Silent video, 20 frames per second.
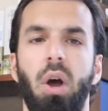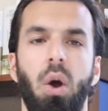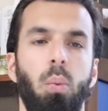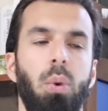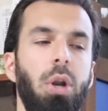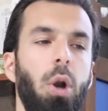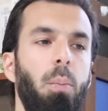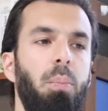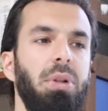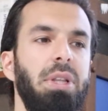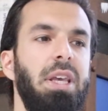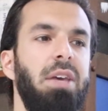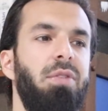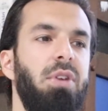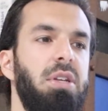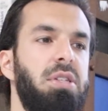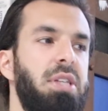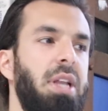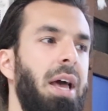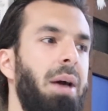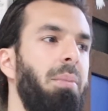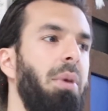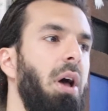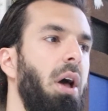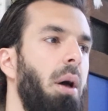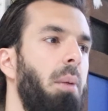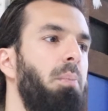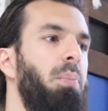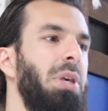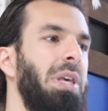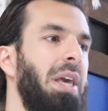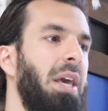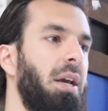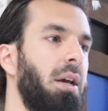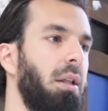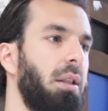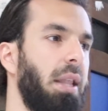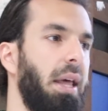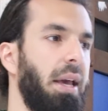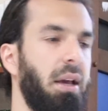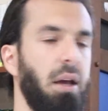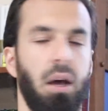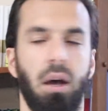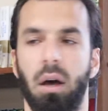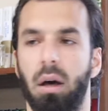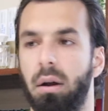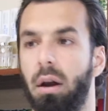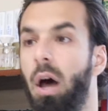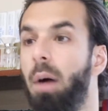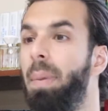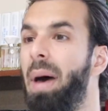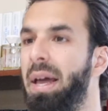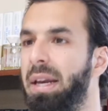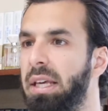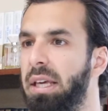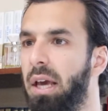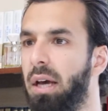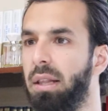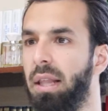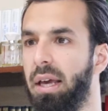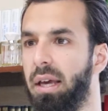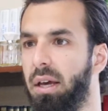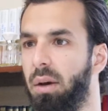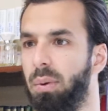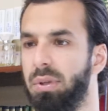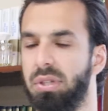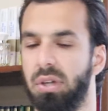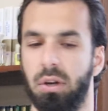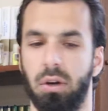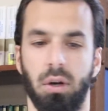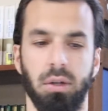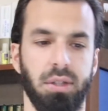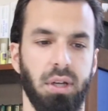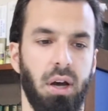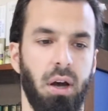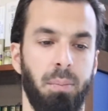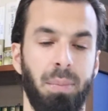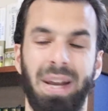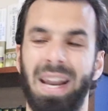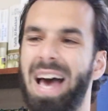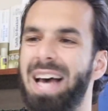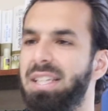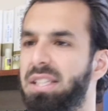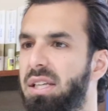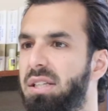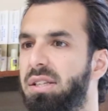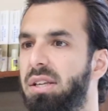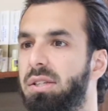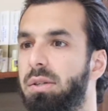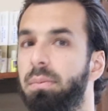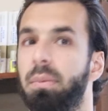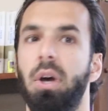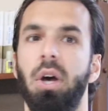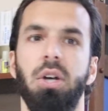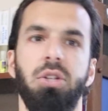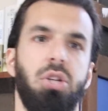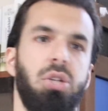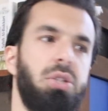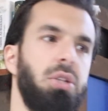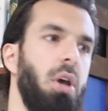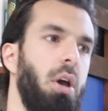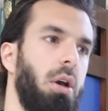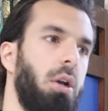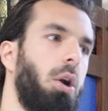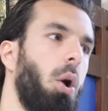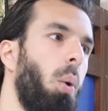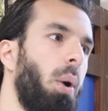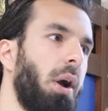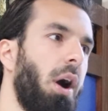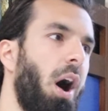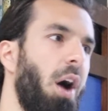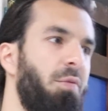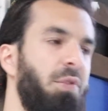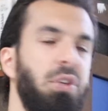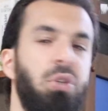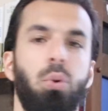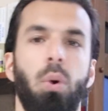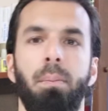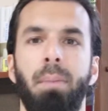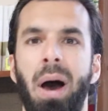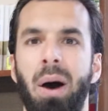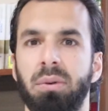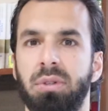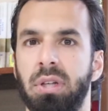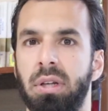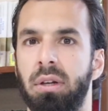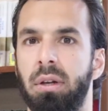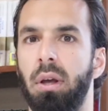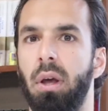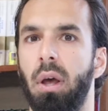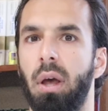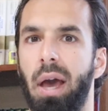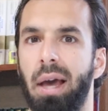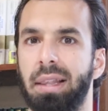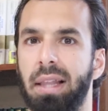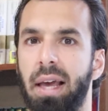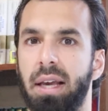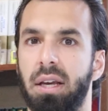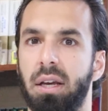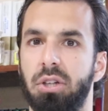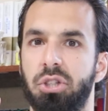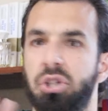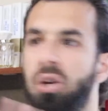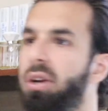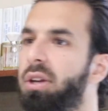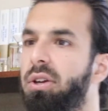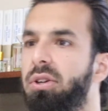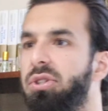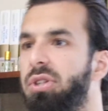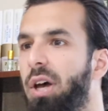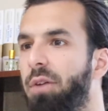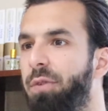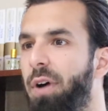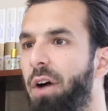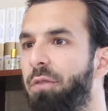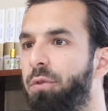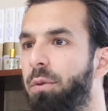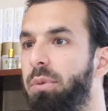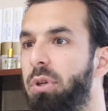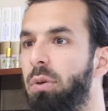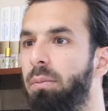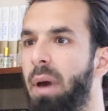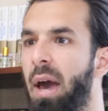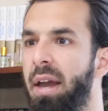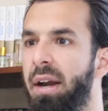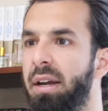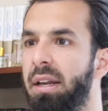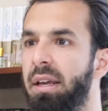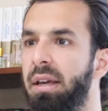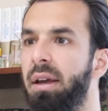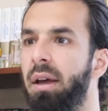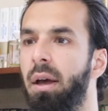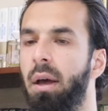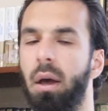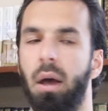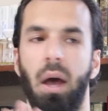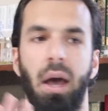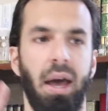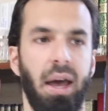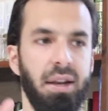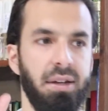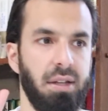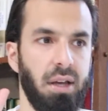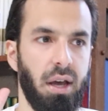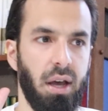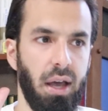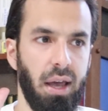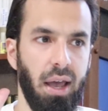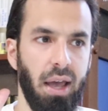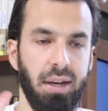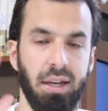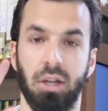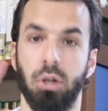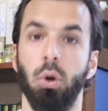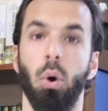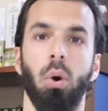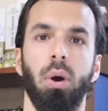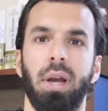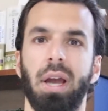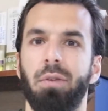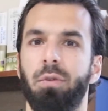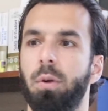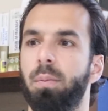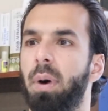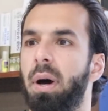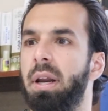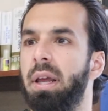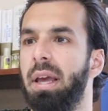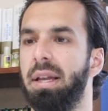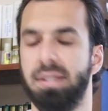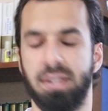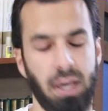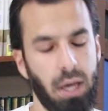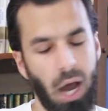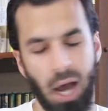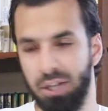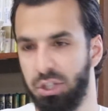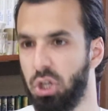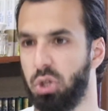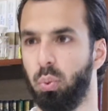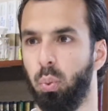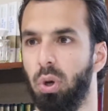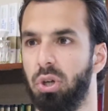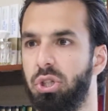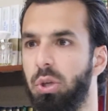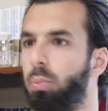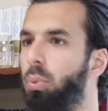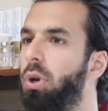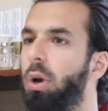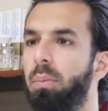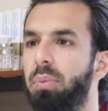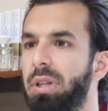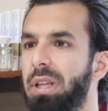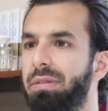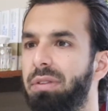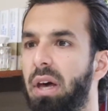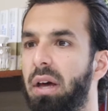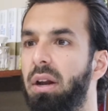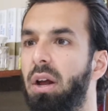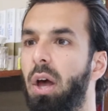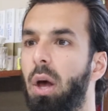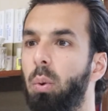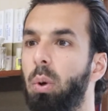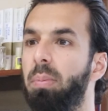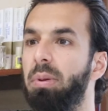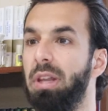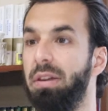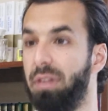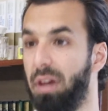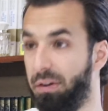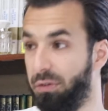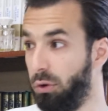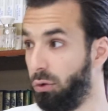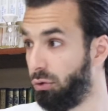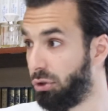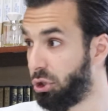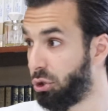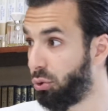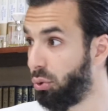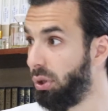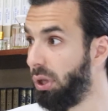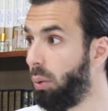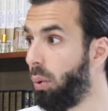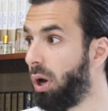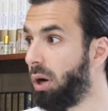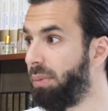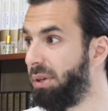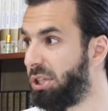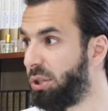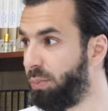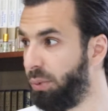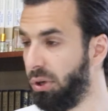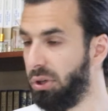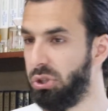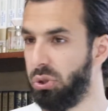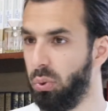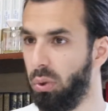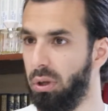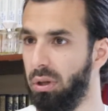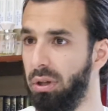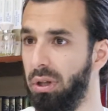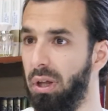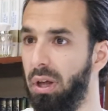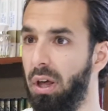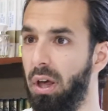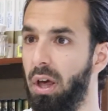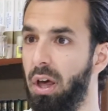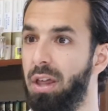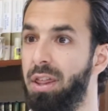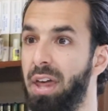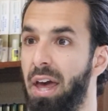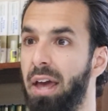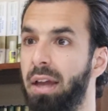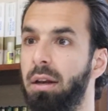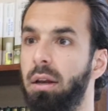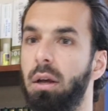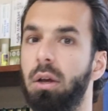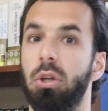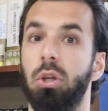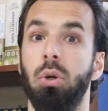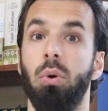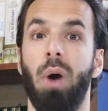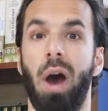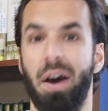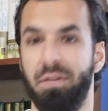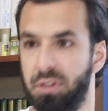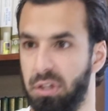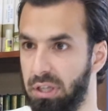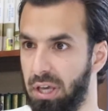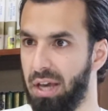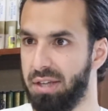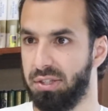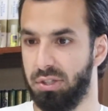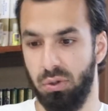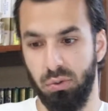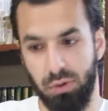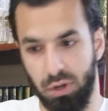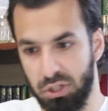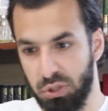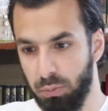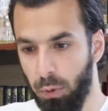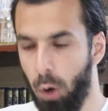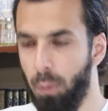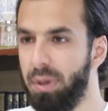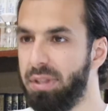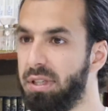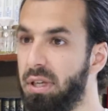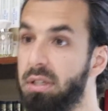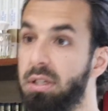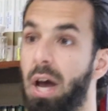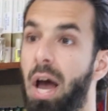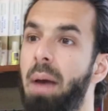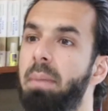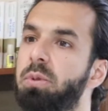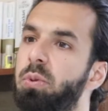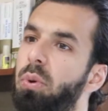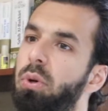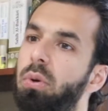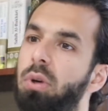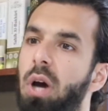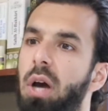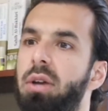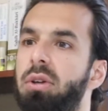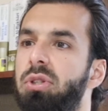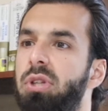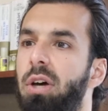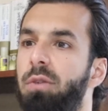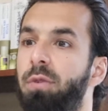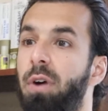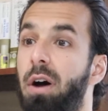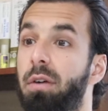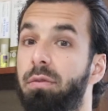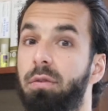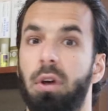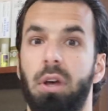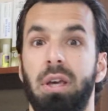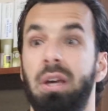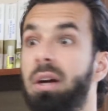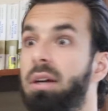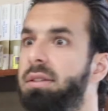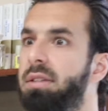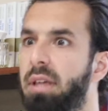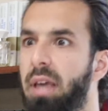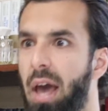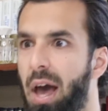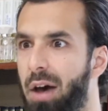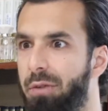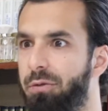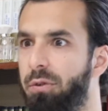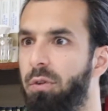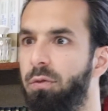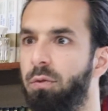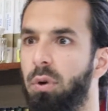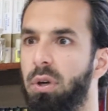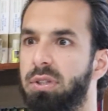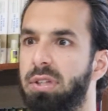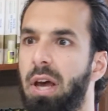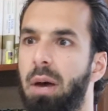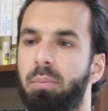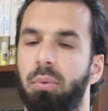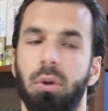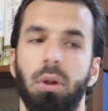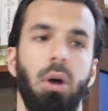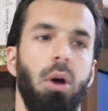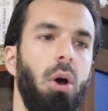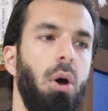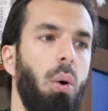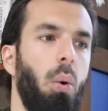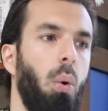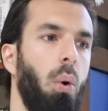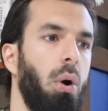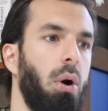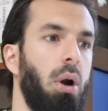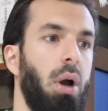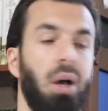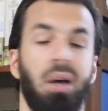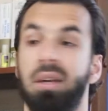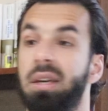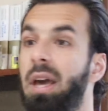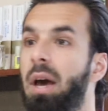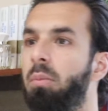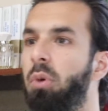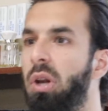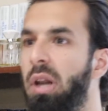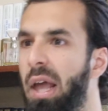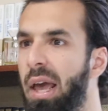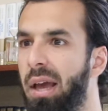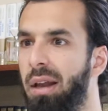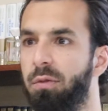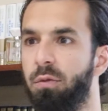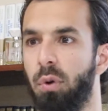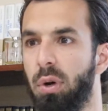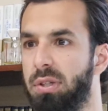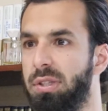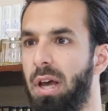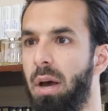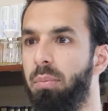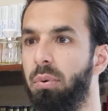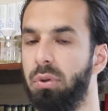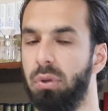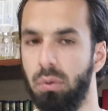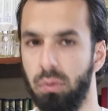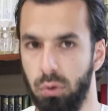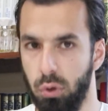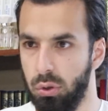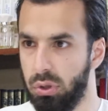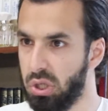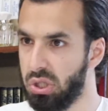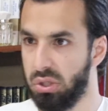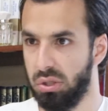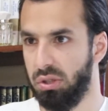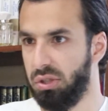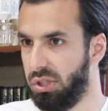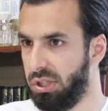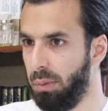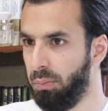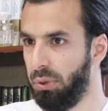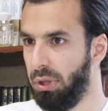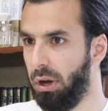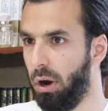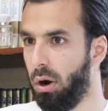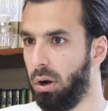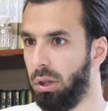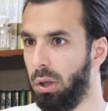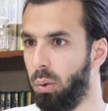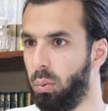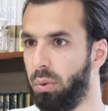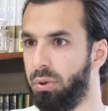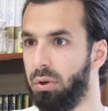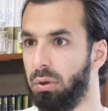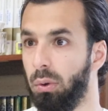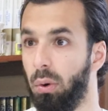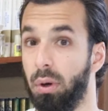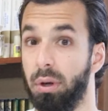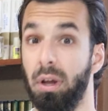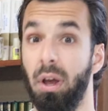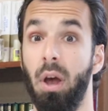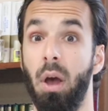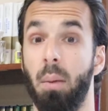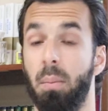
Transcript: We don't believe in Islam being like a rahbaniyah, like a, what's it called, a monasticism. Just going off into a mountain and like shutting yourself off from humanity and ignoring everybody and saying, I just worship. We don't believe that. We believe that if you truly want to be spiritual, then you have to, there's moments and times where you cut yourself off. I'tikaf, for example, or Qiyam al-Layl, for example. You just simply are alone with your Lord.